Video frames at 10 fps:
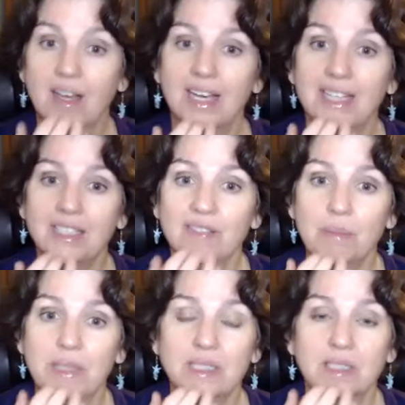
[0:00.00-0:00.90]
I give
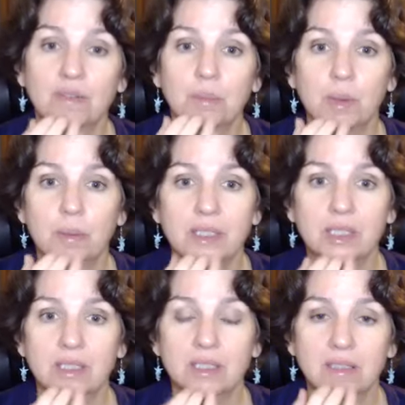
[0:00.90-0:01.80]
myself
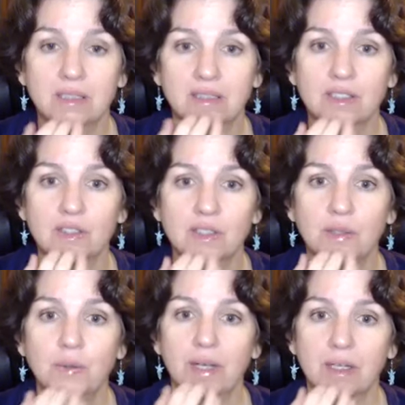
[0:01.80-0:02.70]
permission to
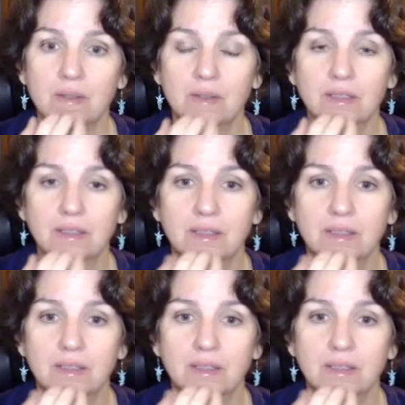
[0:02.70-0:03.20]
slow down.